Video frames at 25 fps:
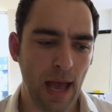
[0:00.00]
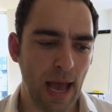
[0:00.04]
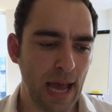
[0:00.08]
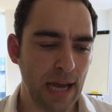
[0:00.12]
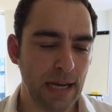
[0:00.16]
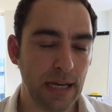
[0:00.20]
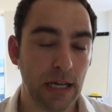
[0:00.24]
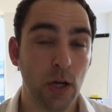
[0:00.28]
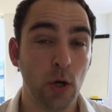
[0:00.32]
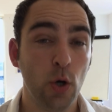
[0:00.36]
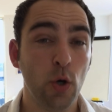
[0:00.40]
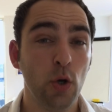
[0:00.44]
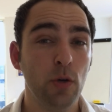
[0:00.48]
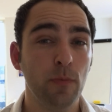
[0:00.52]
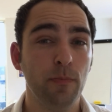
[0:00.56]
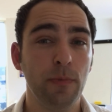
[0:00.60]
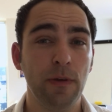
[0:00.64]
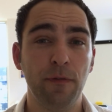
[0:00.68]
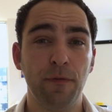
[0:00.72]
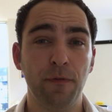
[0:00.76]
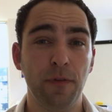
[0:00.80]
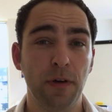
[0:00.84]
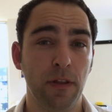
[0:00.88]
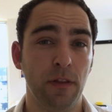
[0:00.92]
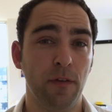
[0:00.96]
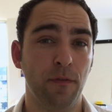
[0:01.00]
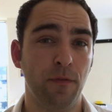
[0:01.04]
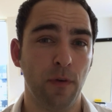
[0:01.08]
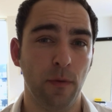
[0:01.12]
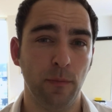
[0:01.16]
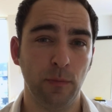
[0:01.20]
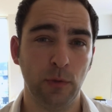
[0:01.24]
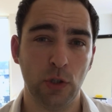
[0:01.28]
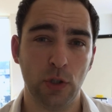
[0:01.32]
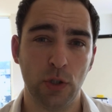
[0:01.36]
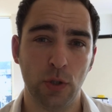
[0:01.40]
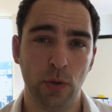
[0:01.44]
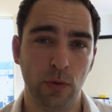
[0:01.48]
And it couldn't be further
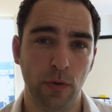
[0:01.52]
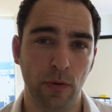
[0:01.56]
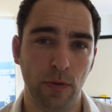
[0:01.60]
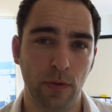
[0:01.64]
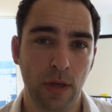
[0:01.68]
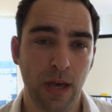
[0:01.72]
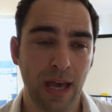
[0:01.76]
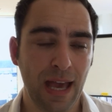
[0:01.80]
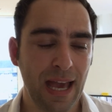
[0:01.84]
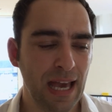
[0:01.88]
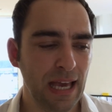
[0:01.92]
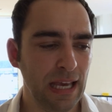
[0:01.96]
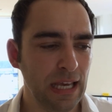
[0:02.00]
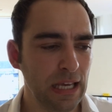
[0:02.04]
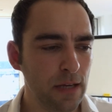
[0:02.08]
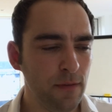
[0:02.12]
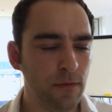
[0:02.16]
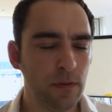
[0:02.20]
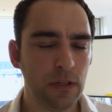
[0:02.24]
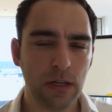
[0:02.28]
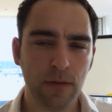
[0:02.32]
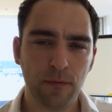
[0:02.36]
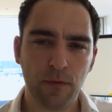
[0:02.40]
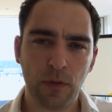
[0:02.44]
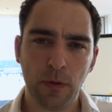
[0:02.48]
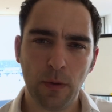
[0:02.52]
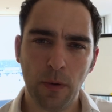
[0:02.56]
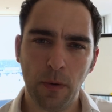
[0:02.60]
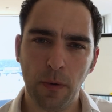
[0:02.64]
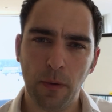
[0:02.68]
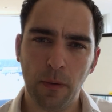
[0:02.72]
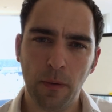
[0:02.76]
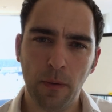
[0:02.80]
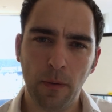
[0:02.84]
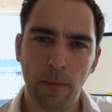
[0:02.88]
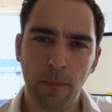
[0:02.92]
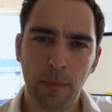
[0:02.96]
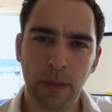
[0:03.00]
from the truth. Even if
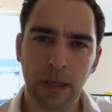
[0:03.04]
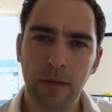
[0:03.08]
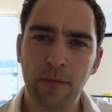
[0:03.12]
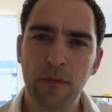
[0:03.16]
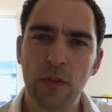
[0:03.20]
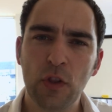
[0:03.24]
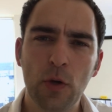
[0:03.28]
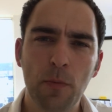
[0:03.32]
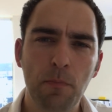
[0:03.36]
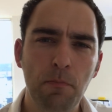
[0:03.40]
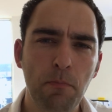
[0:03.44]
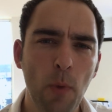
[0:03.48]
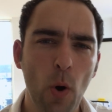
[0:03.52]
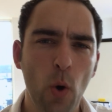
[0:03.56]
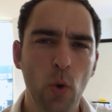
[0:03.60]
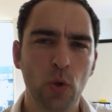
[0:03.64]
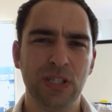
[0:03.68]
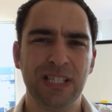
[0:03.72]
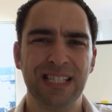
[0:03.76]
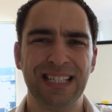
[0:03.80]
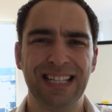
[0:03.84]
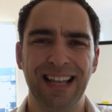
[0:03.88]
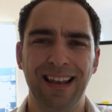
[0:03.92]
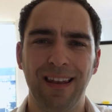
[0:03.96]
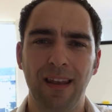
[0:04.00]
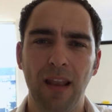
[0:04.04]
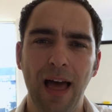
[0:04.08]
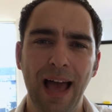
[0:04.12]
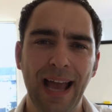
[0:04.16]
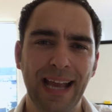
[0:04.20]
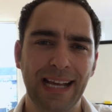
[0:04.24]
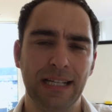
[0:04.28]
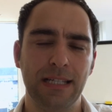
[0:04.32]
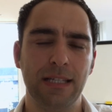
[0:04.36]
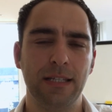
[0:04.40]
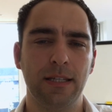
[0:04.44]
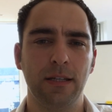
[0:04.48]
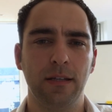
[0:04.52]
the most
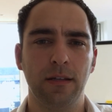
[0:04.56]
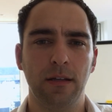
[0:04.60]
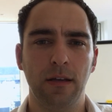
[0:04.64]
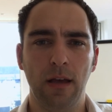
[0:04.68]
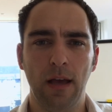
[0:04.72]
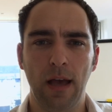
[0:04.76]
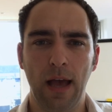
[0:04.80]
liked